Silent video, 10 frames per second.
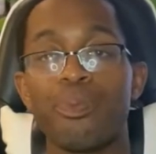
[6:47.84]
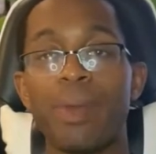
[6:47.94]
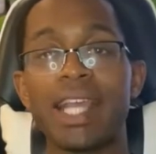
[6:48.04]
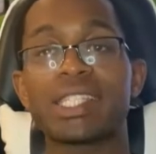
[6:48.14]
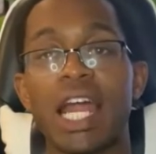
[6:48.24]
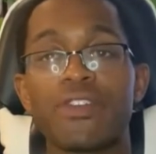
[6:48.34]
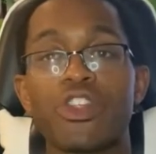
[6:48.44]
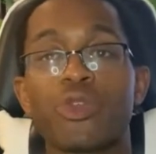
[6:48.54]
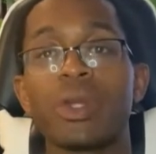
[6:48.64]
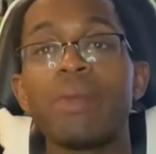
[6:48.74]
based out
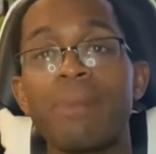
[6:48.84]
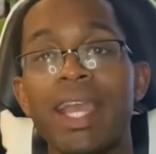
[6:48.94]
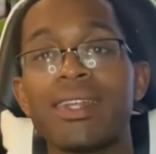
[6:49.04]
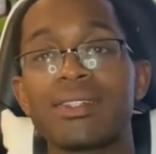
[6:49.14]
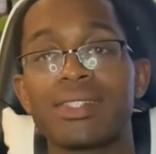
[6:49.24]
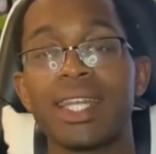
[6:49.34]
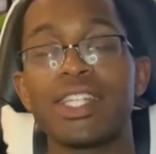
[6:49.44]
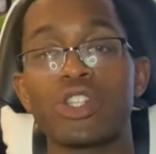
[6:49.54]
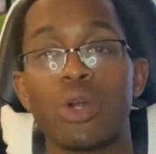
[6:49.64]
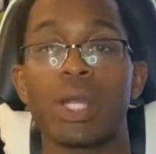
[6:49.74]
of 3 main
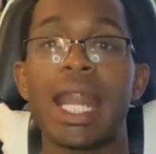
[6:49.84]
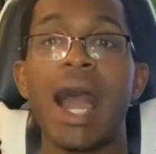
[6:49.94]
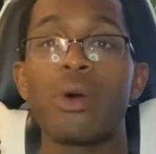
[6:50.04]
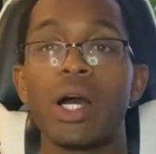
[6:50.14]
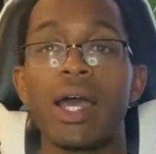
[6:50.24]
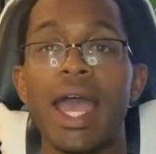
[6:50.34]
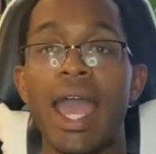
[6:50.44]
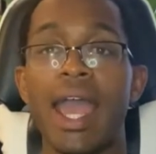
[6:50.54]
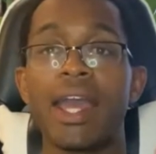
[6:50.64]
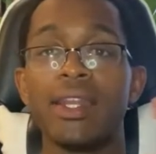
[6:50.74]
cities in Okinawa,
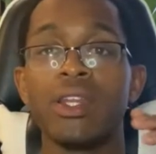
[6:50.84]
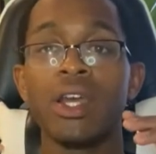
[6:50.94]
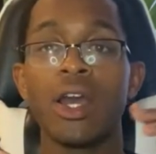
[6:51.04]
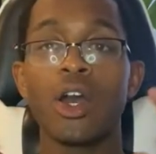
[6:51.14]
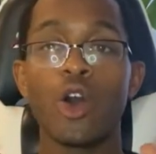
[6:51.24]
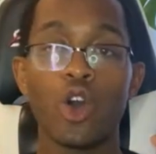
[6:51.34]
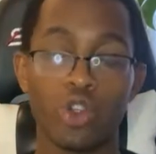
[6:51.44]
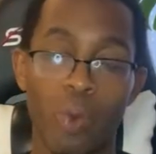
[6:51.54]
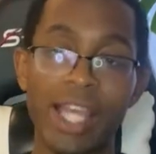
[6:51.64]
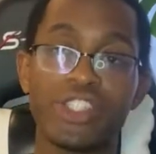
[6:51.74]
and
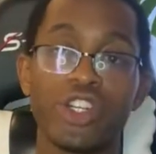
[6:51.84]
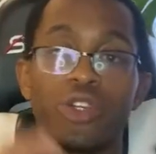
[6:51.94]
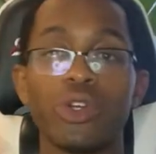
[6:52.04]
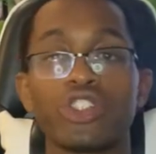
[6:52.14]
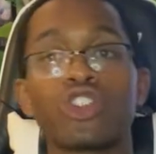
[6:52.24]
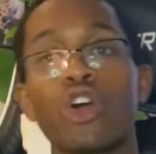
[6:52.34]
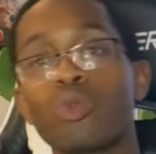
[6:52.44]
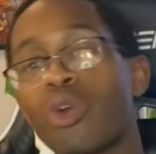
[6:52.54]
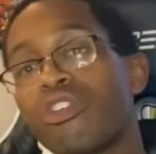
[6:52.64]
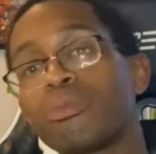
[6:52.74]
Uechi-ryu and
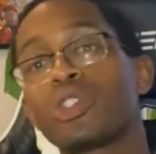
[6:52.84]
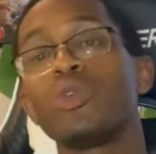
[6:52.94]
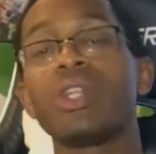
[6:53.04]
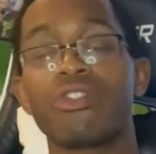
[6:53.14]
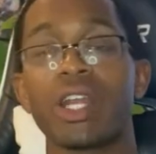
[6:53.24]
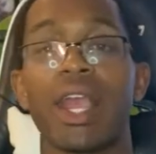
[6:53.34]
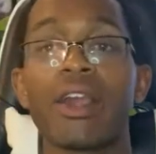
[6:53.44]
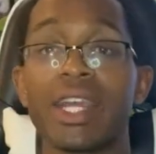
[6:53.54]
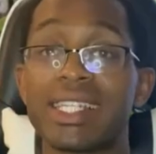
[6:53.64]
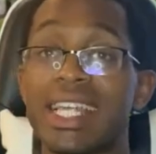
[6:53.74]
shorin-ryu are from 2 different
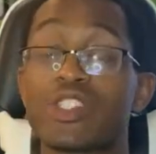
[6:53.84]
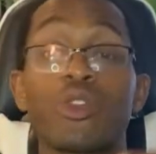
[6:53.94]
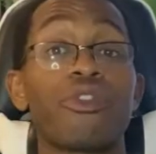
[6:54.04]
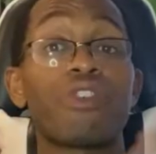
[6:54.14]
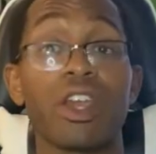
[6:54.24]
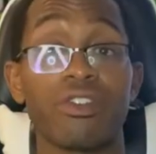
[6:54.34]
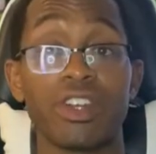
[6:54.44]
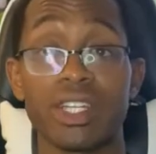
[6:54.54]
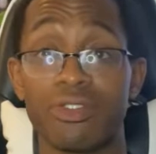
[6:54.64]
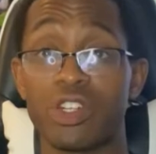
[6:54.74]
areas, and so they're very,
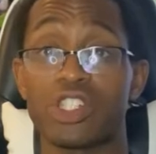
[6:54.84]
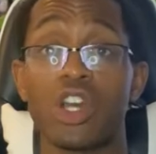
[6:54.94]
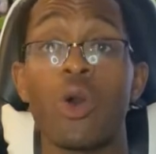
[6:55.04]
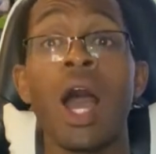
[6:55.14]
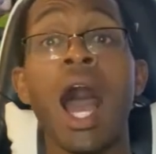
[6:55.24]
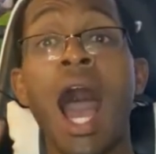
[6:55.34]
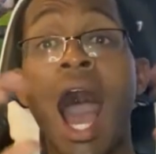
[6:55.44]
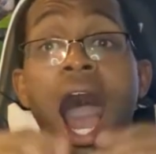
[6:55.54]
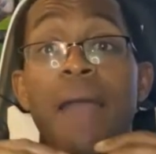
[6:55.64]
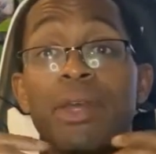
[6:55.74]
very different. So
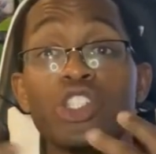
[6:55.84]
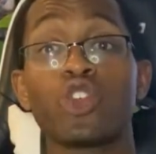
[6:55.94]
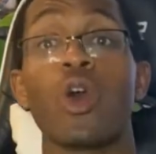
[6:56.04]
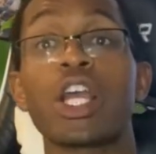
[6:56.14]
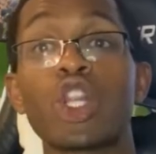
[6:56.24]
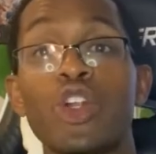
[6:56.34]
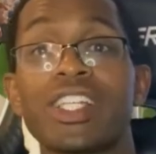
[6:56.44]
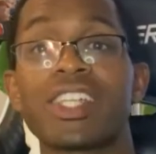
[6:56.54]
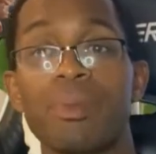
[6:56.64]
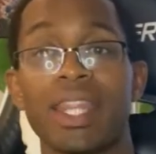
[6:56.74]
I'm enjoying
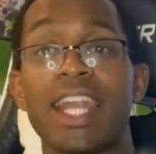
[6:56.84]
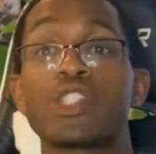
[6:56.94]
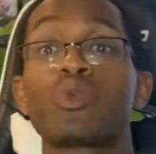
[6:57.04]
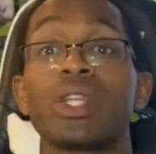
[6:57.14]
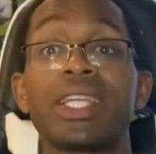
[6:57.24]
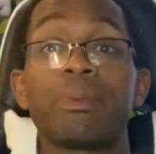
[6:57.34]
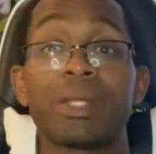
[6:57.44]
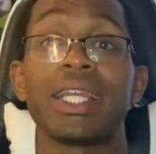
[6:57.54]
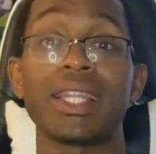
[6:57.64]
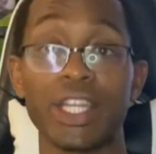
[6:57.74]
learning something that is really
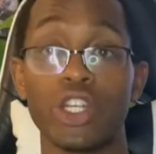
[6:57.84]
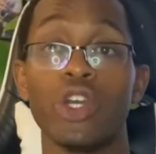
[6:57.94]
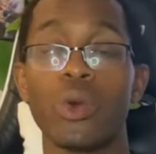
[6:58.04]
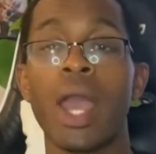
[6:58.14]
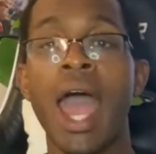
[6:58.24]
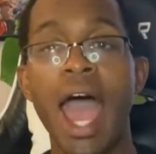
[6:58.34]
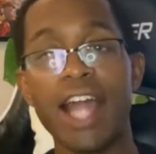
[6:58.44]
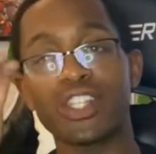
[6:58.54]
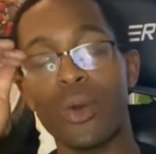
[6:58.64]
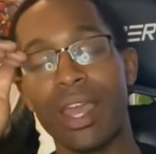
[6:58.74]
completely new.
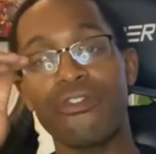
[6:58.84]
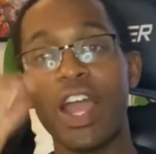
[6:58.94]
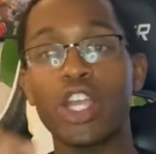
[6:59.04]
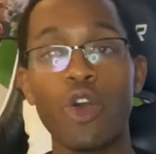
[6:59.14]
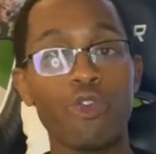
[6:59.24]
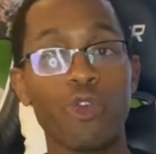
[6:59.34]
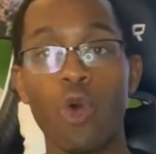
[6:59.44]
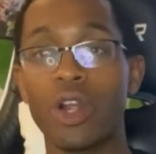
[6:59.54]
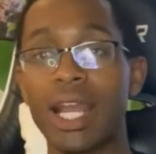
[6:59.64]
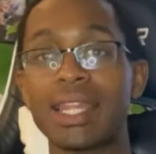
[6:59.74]
And so if I go
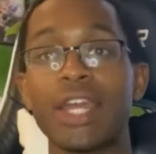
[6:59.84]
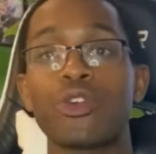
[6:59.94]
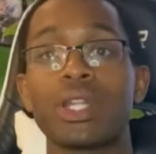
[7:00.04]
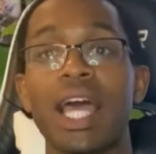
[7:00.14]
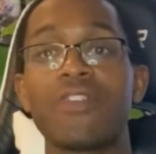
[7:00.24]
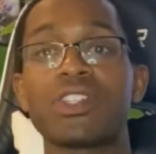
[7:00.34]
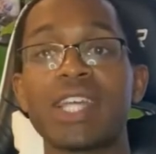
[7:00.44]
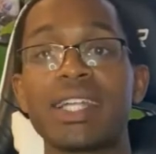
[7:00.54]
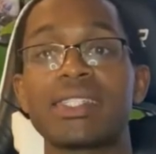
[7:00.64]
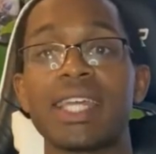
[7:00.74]
forward and later in life
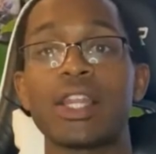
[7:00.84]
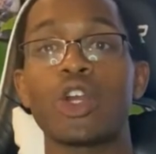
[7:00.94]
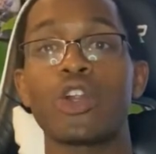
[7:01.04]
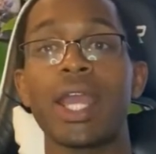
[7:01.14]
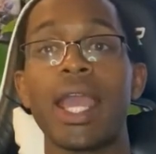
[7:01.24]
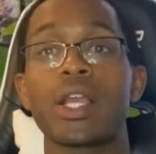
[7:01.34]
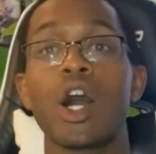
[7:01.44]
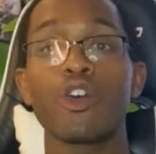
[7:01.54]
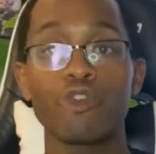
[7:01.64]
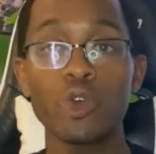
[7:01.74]
decide to, say, learn a
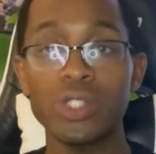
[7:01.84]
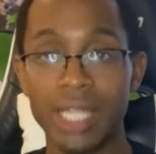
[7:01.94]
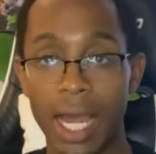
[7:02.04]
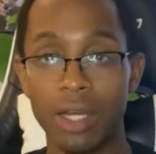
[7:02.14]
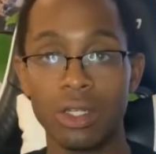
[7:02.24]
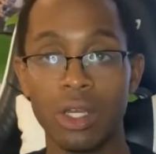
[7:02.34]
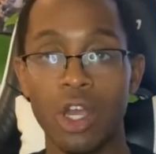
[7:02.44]
kung fu style,